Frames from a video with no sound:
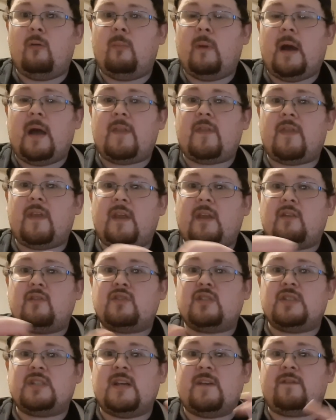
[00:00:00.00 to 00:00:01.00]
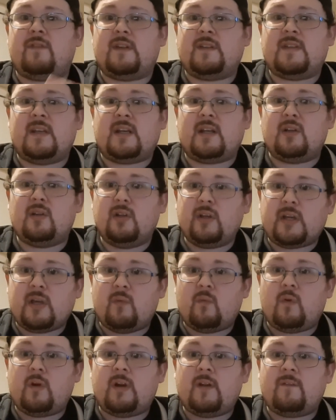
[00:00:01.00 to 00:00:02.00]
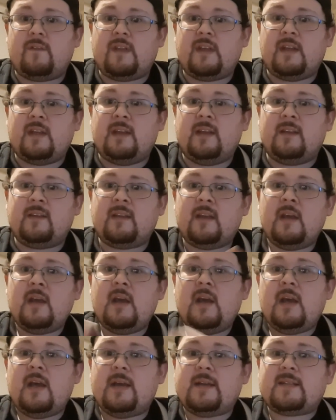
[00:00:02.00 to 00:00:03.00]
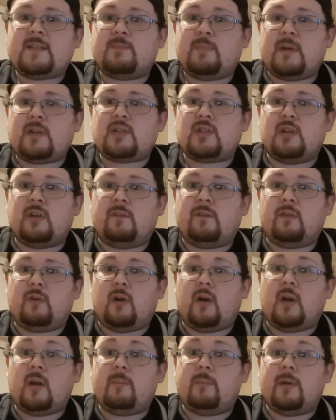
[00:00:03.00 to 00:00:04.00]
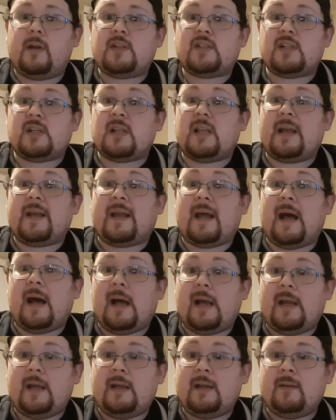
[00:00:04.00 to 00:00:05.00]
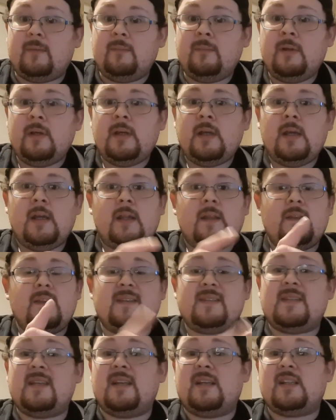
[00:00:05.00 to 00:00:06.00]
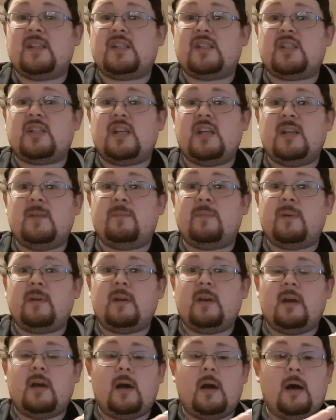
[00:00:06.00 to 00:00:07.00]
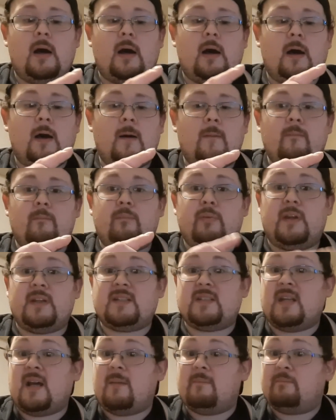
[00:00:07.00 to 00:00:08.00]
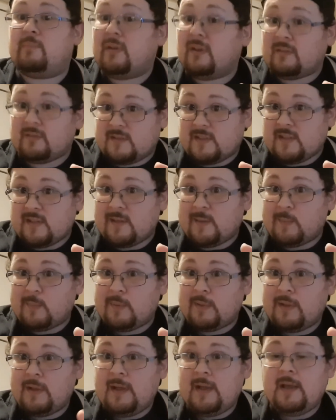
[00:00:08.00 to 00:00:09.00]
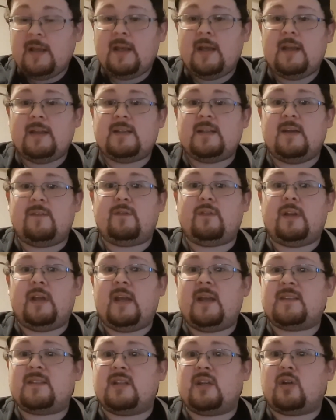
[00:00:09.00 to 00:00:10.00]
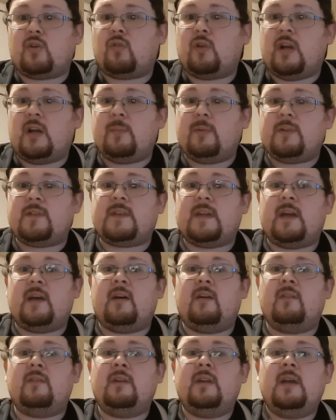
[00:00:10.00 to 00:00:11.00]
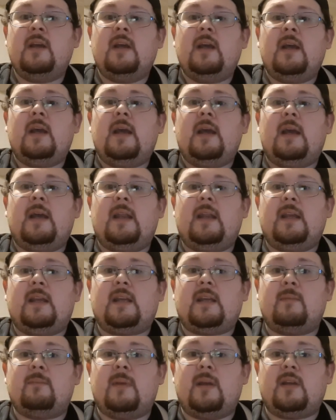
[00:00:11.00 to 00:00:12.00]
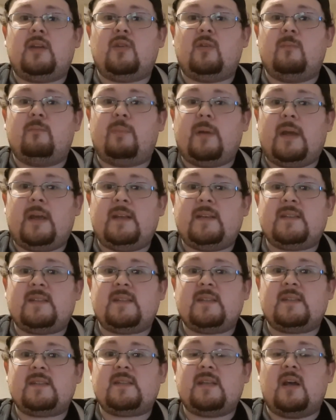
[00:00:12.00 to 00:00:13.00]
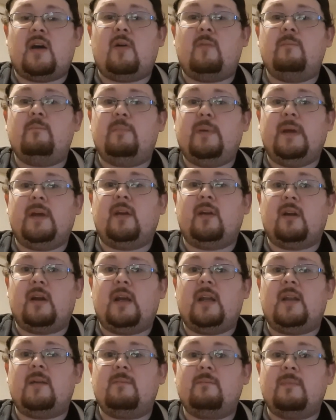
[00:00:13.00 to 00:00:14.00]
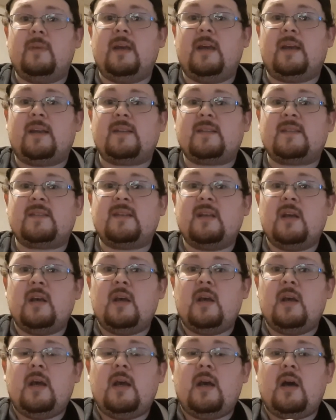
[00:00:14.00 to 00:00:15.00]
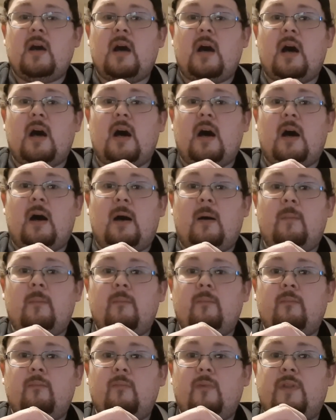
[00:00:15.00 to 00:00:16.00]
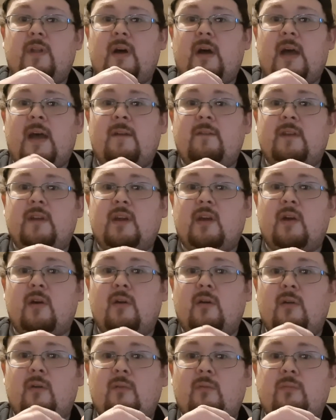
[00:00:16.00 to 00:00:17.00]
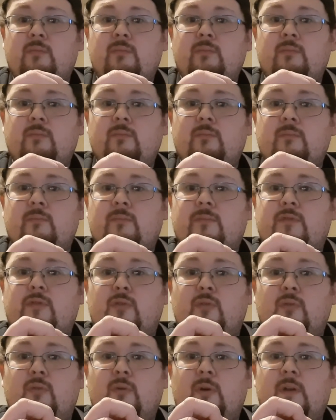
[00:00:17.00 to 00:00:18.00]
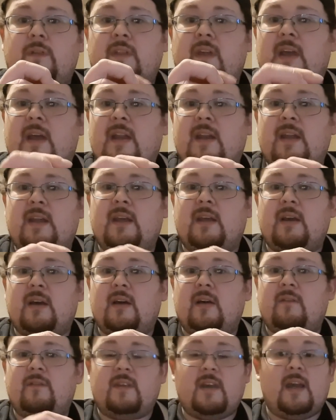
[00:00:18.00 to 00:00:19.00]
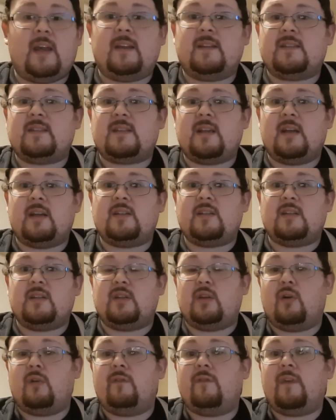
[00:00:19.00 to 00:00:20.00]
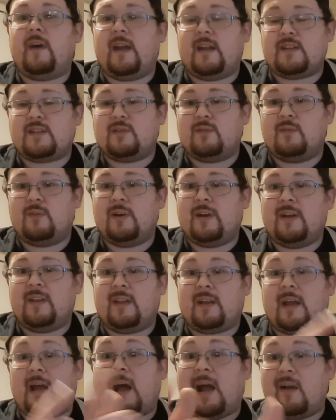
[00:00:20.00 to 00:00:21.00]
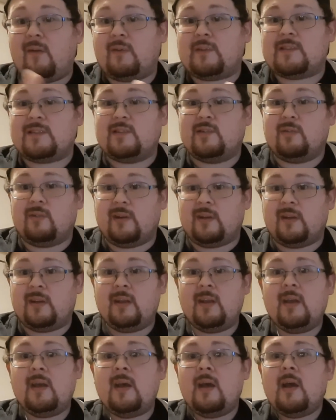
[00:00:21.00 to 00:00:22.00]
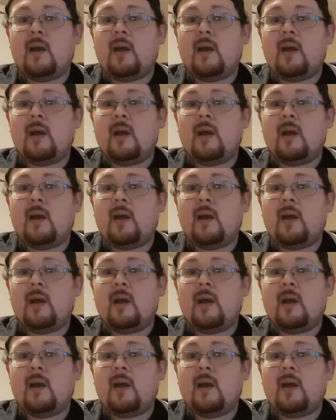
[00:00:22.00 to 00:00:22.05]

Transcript: I think you should definitely take a look at one of these, especially if you're on a budget like I am. This thing is cheap, but it's not built cheap. It definitely has an incredible sound, and it can make your bass sound bigger in a mix without having to go through the headache of gain staging the old-fashioned way like I was doing.